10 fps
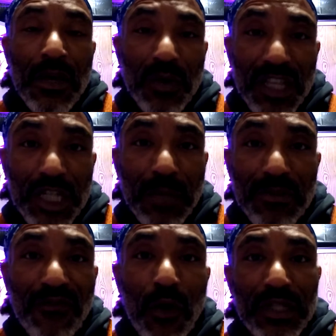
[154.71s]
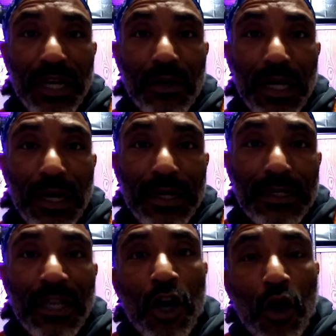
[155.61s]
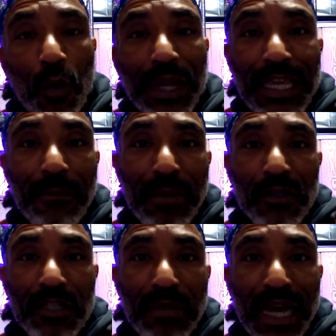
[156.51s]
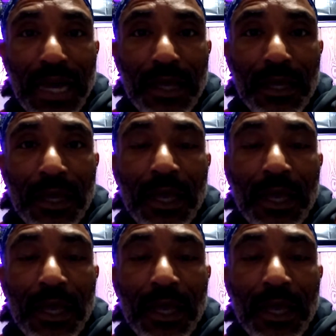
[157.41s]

When the chips fall down, guys, we can bounce back.